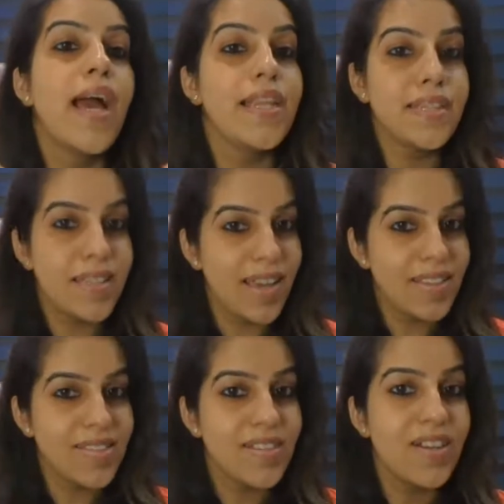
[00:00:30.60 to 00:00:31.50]
and
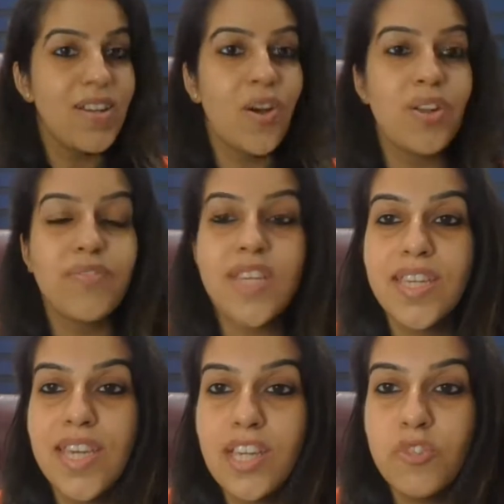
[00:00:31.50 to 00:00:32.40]
yes, a lot of
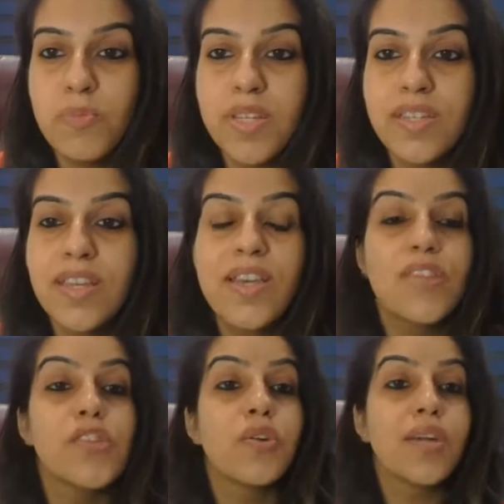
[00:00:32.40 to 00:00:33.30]
engagement.
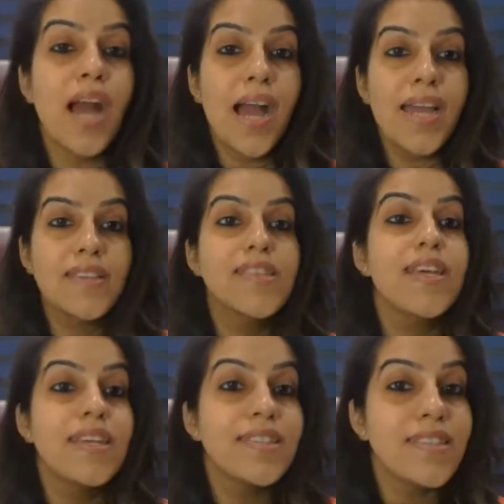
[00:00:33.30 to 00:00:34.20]
So, guys,
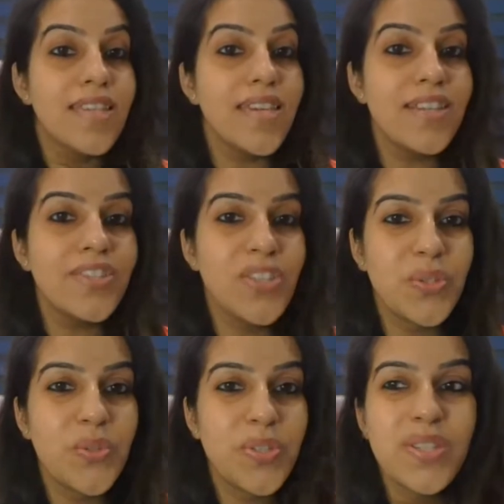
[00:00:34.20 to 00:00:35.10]
stay
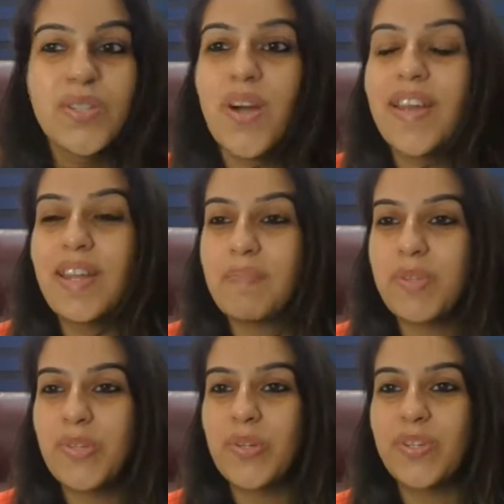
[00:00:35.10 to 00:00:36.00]
tuned to our
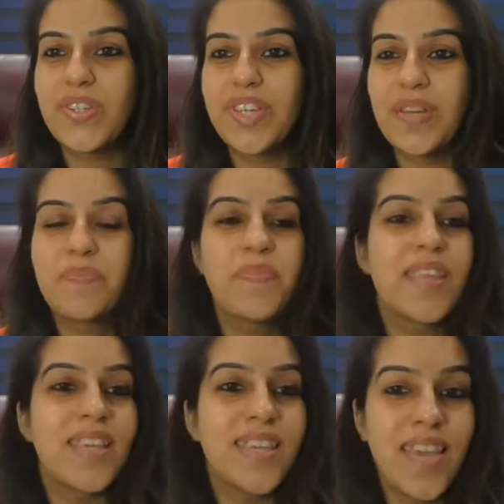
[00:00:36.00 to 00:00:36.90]
episode today.
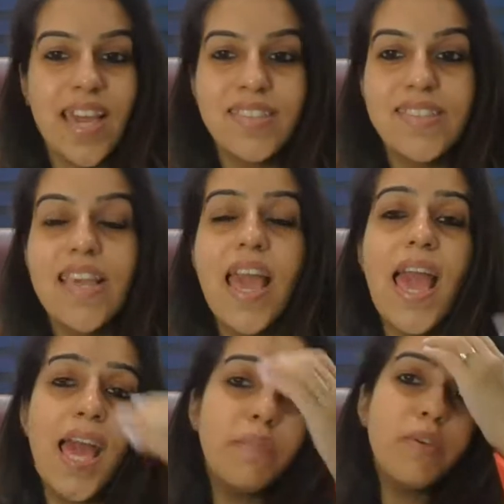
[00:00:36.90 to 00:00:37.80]
Yes,
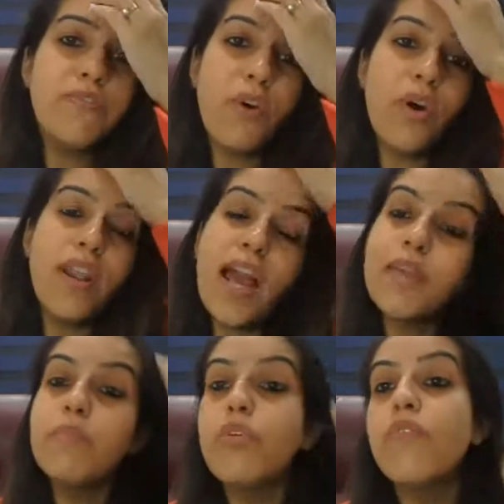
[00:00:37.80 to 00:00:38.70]
and before
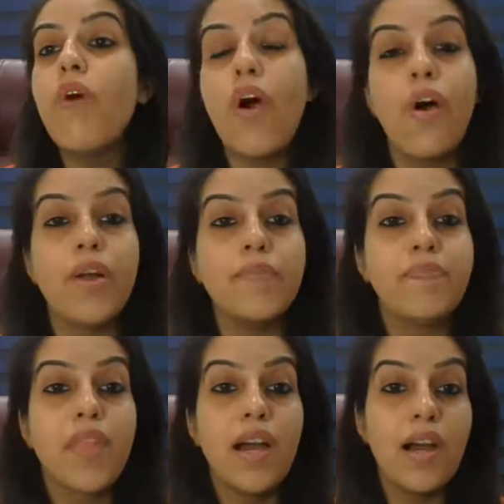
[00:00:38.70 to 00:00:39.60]
I move on
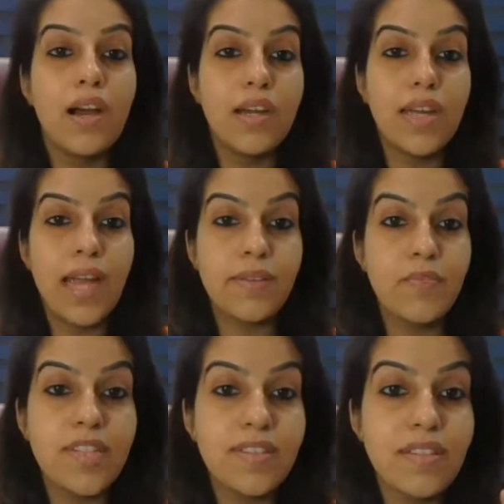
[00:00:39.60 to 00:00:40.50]
and
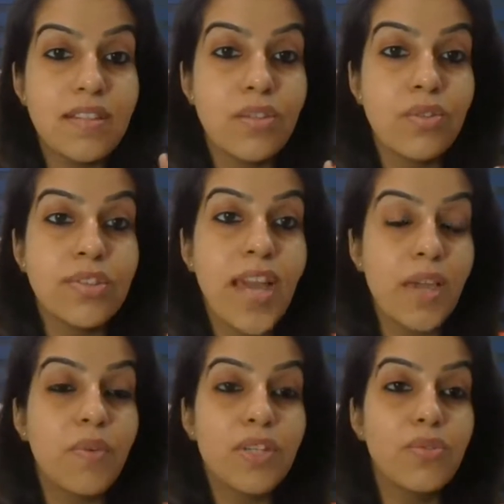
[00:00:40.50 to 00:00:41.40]
we
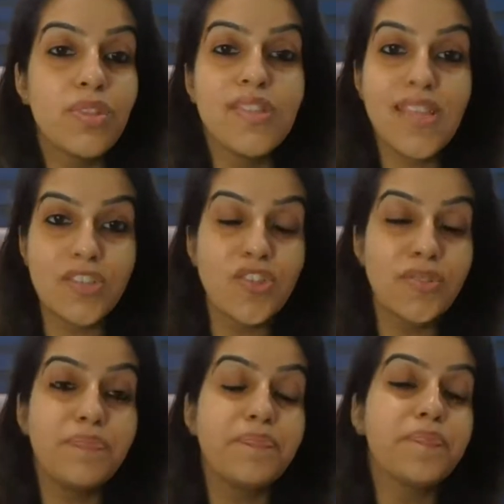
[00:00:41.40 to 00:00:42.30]
dive into the session,